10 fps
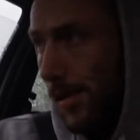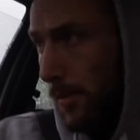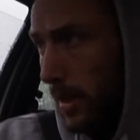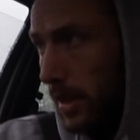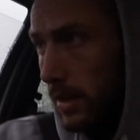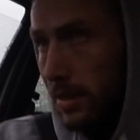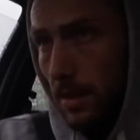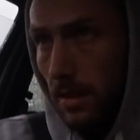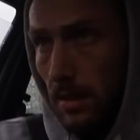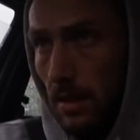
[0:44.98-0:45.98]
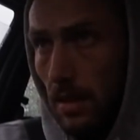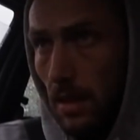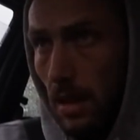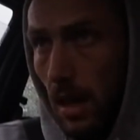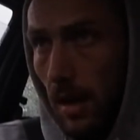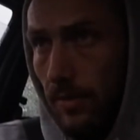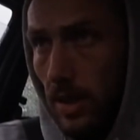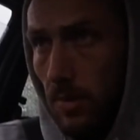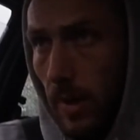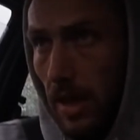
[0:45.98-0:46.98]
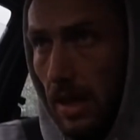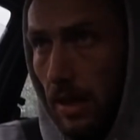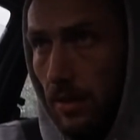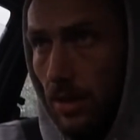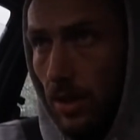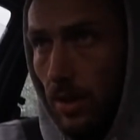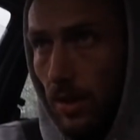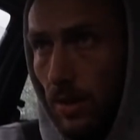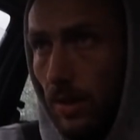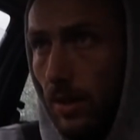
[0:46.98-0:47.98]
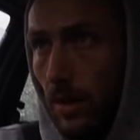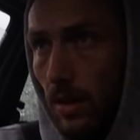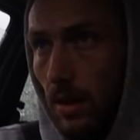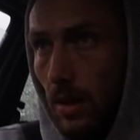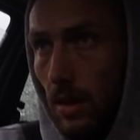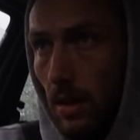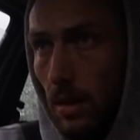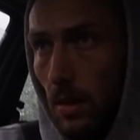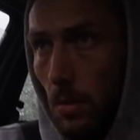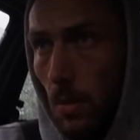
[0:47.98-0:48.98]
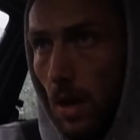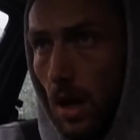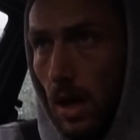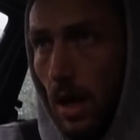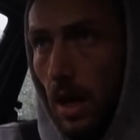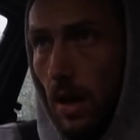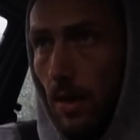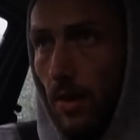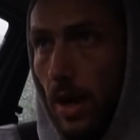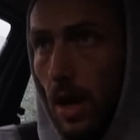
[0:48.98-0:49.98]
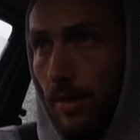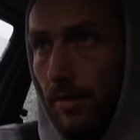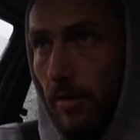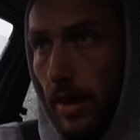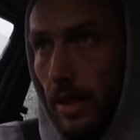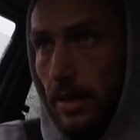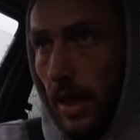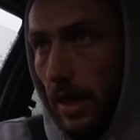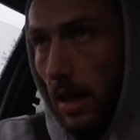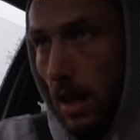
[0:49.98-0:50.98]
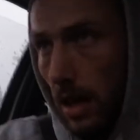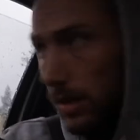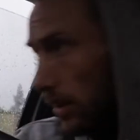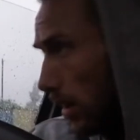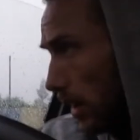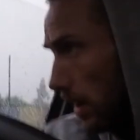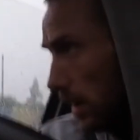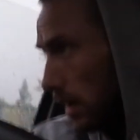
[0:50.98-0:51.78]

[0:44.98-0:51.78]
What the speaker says: because after speaking to the worker at the recovery centre last night,